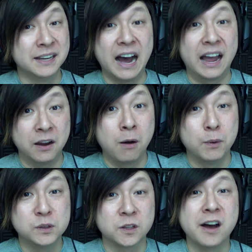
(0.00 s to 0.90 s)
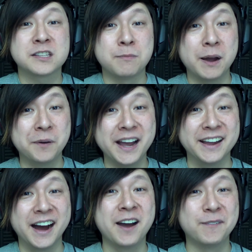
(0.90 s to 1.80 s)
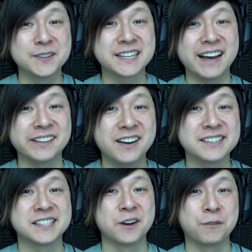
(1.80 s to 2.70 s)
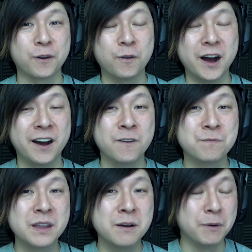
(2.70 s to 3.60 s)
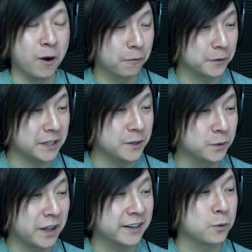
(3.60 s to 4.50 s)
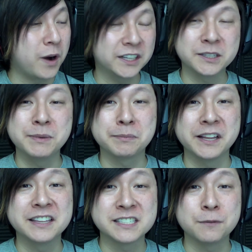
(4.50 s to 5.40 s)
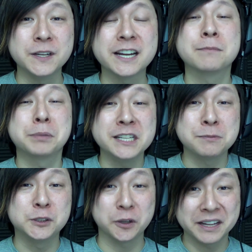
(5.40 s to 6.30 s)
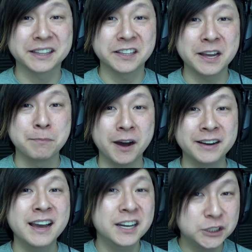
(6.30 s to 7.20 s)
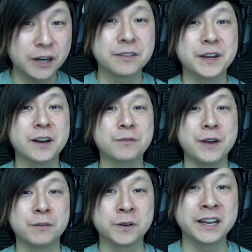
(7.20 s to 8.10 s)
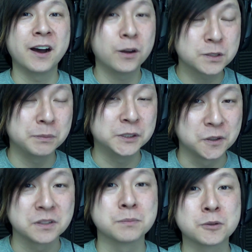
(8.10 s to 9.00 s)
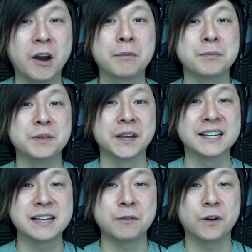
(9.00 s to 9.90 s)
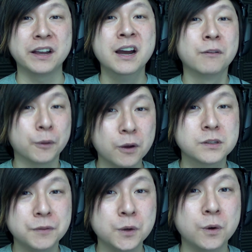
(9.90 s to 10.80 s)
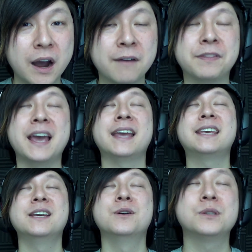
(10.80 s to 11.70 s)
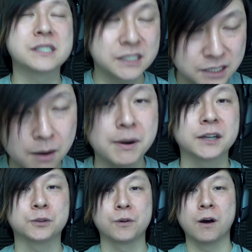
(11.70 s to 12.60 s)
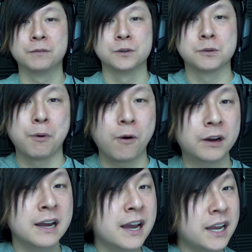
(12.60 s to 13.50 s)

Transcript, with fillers: I almost lost my way. I almost got lost there for a while. But hopefully you liked watching me play this. If you did, please be sure to hit the like button, share the video and favorite it. Also be sure to subscribe to me if you guys haven't already. For those of you who have, thank you so much for all of your support.